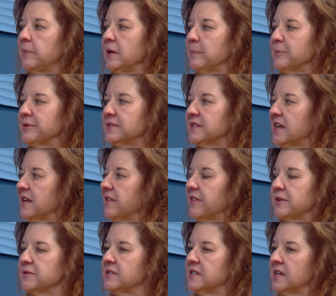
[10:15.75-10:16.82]
people sell
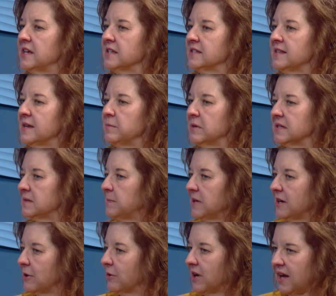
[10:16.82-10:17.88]
those things, they must
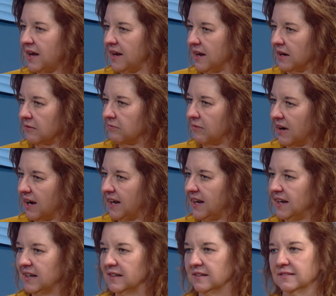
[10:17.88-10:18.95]
be okay,
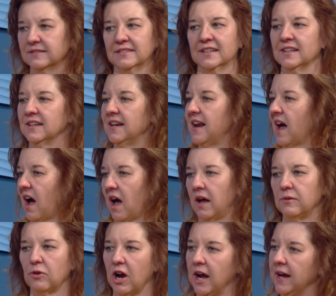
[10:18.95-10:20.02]
right? Not
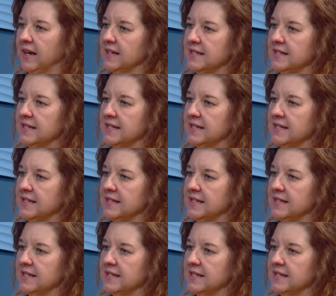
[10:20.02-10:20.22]
right. right?